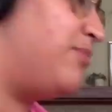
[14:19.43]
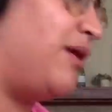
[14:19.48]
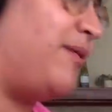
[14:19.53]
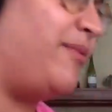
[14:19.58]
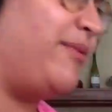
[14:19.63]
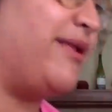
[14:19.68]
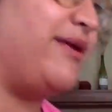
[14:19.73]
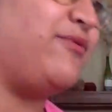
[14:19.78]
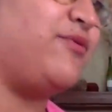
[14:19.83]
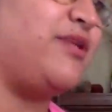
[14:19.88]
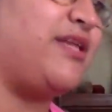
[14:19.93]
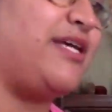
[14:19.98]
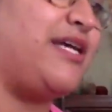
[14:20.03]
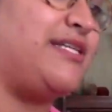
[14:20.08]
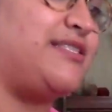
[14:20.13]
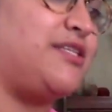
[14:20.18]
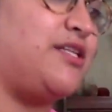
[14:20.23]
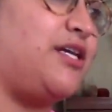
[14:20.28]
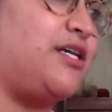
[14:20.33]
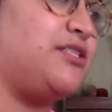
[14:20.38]
Uh, probably really
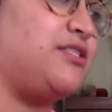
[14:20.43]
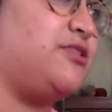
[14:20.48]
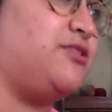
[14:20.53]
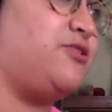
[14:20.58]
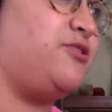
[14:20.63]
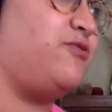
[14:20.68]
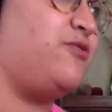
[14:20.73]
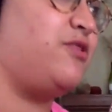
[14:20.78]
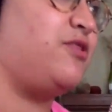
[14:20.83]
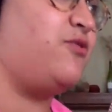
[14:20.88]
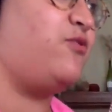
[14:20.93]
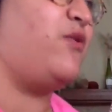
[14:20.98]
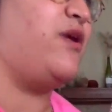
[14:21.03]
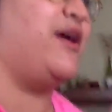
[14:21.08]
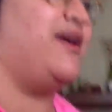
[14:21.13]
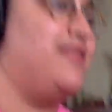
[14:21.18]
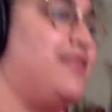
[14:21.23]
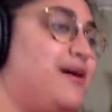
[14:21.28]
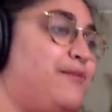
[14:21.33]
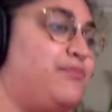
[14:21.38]
has a lot to do with the
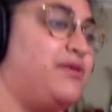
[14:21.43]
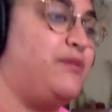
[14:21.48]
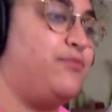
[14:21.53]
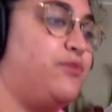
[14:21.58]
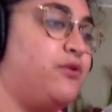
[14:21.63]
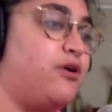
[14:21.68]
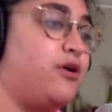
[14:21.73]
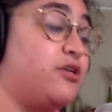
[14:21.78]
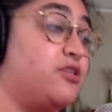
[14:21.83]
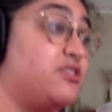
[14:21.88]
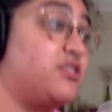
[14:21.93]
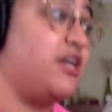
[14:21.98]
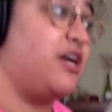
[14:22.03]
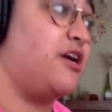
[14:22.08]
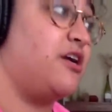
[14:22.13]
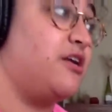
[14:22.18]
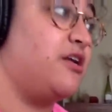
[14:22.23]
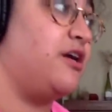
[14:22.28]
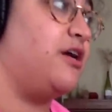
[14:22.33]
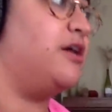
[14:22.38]
way that people are
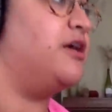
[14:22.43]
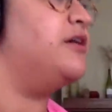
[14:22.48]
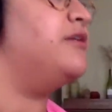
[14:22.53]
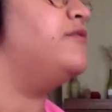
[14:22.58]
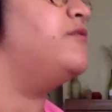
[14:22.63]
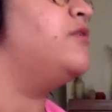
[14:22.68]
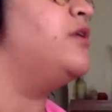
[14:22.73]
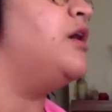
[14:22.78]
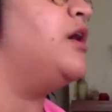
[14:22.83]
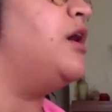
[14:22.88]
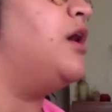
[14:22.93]
scared of,